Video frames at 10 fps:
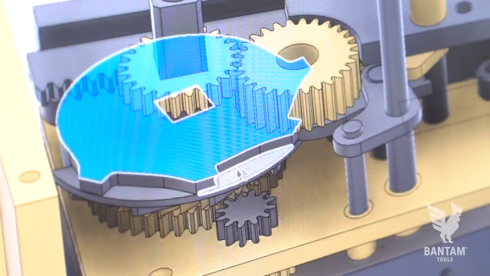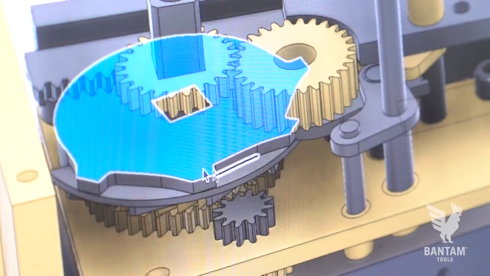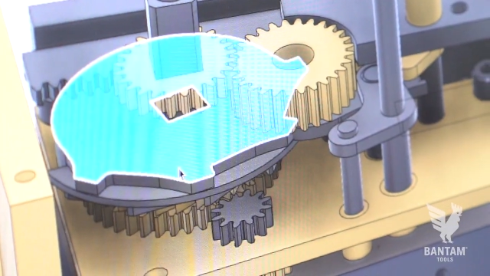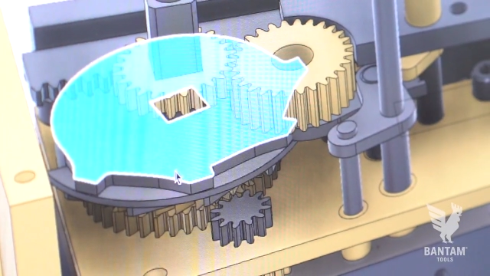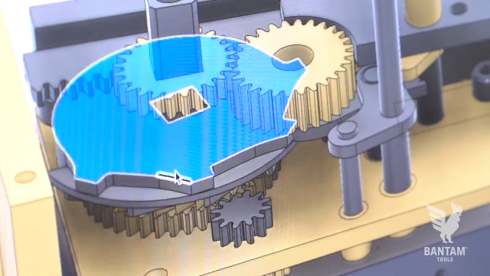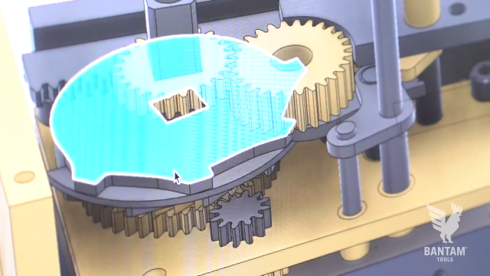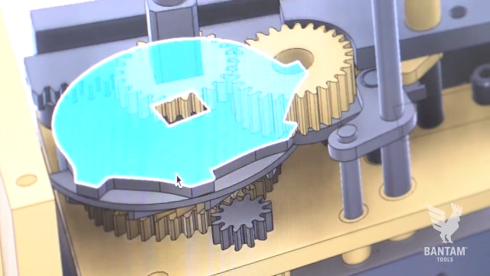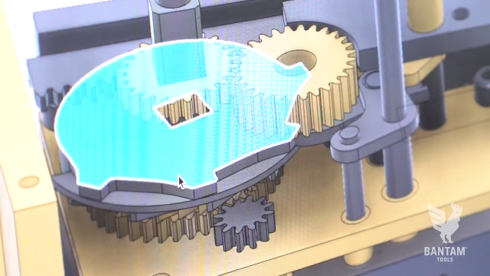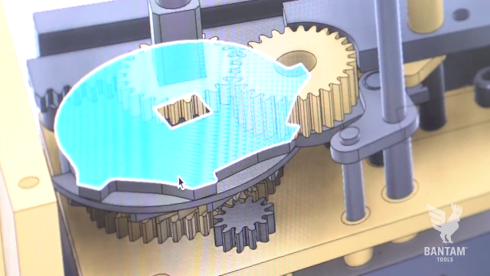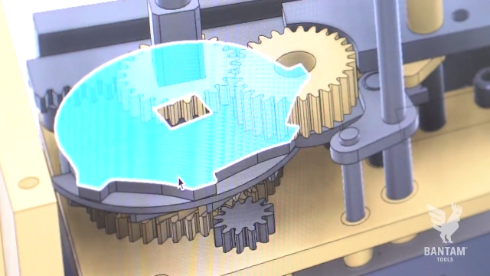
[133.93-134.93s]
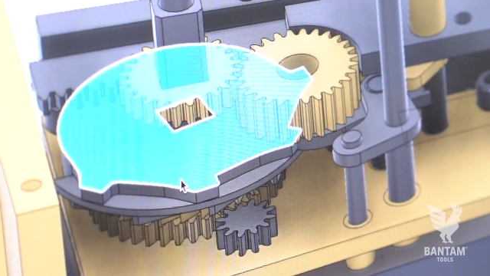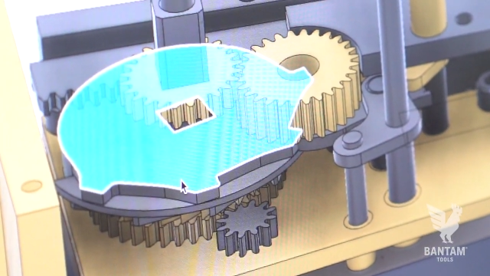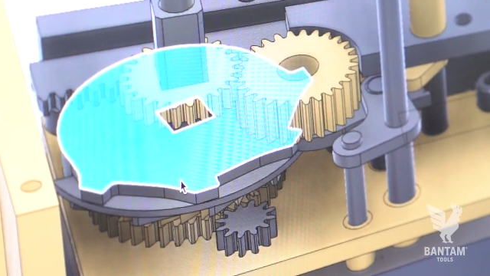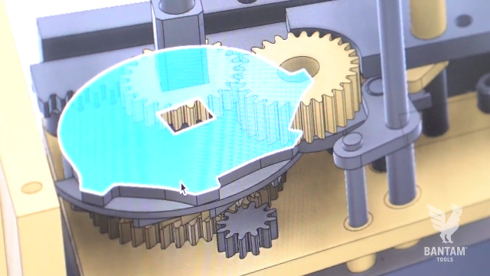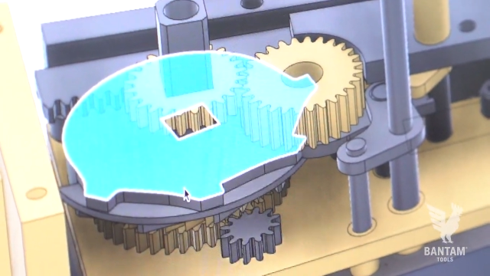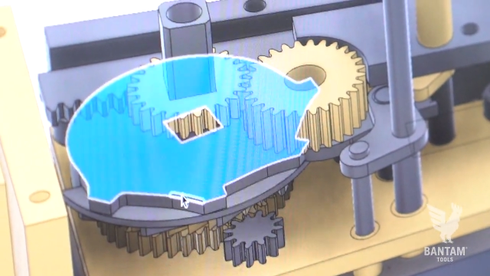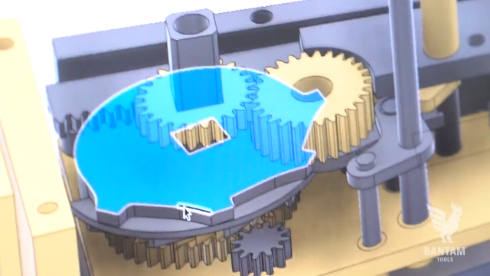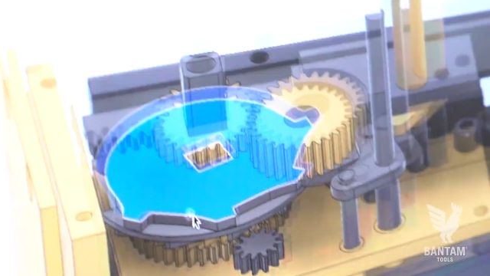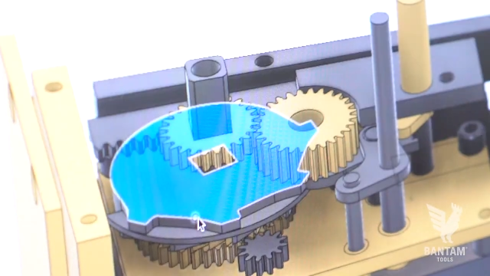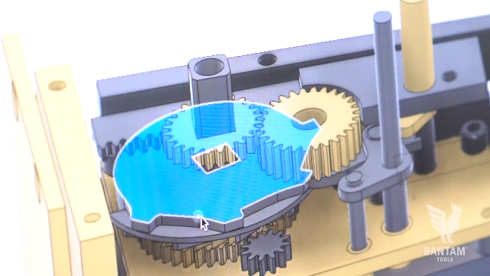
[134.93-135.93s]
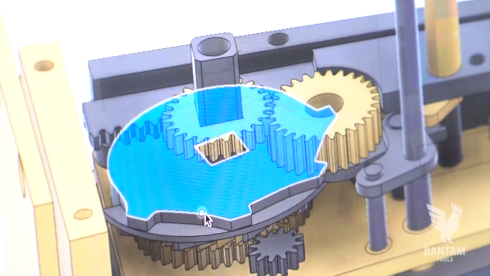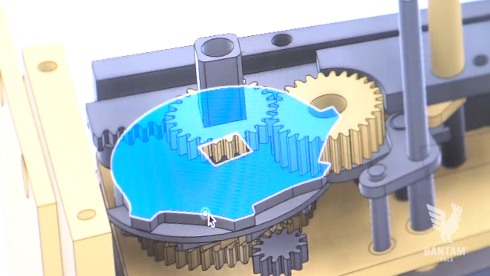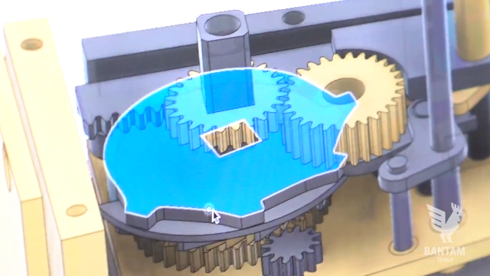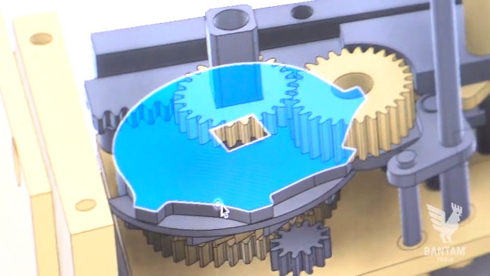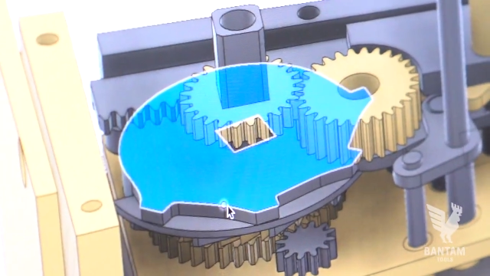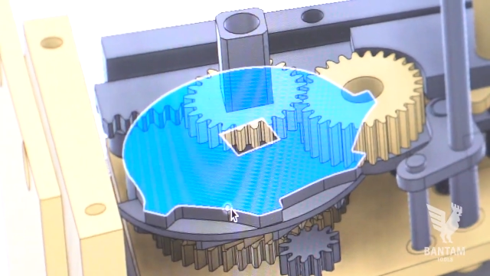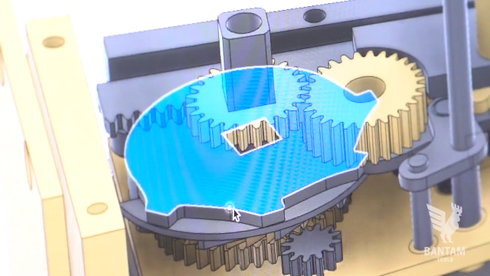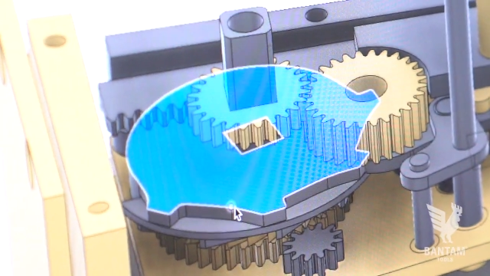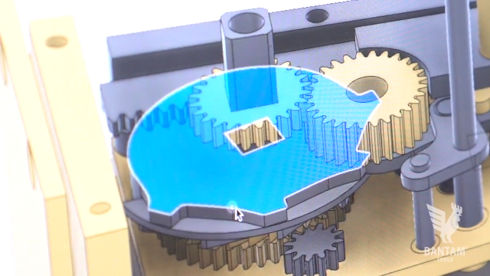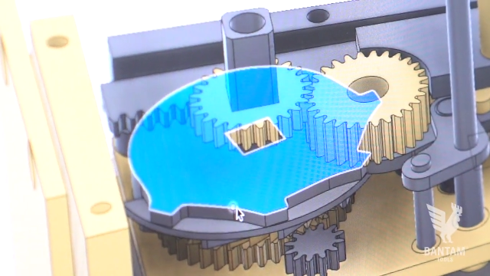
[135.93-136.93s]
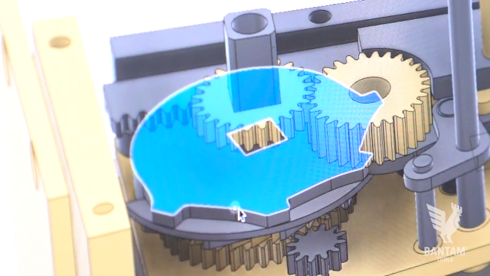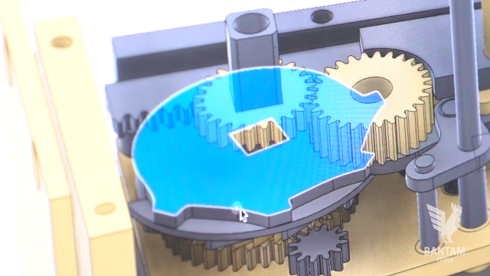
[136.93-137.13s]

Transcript: [unreadable: no face in view]